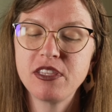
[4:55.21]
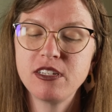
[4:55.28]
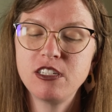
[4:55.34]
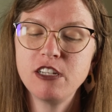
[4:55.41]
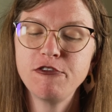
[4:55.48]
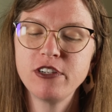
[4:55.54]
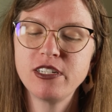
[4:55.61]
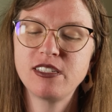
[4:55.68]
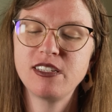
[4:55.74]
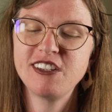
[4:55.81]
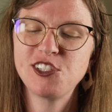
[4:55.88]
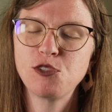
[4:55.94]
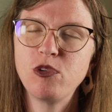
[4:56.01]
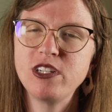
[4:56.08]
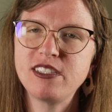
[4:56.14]
the difference
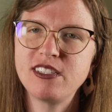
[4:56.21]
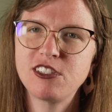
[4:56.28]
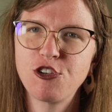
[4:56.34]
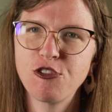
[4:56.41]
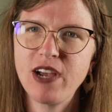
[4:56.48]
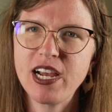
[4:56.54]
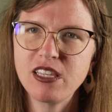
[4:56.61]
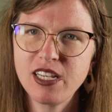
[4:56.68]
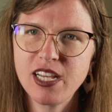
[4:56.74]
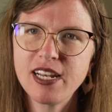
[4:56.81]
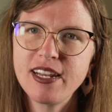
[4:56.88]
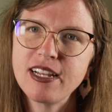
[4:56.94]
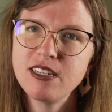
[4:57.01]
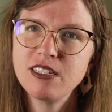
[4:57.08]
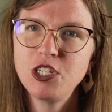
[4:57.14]
is, once it's directly
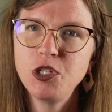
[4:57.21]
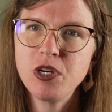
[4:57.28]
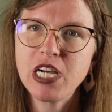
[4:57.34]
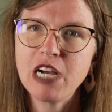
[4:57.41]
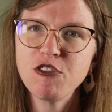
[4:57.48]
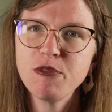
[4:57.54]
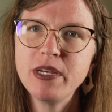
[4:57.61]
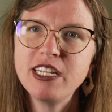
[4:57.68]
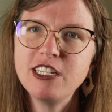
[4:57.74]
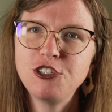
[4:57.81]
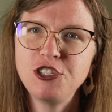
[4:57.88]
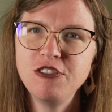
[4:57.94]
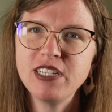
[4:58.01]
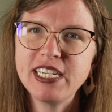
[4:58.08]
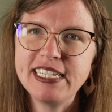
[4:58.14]
connected to a
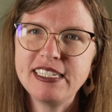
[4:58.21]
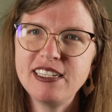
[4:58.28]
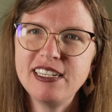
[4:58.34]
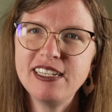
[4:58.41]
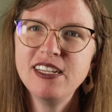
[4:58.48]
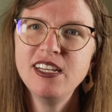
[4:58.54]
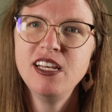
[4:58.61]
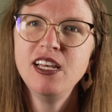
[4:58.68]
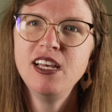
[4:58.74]
government-issued ID,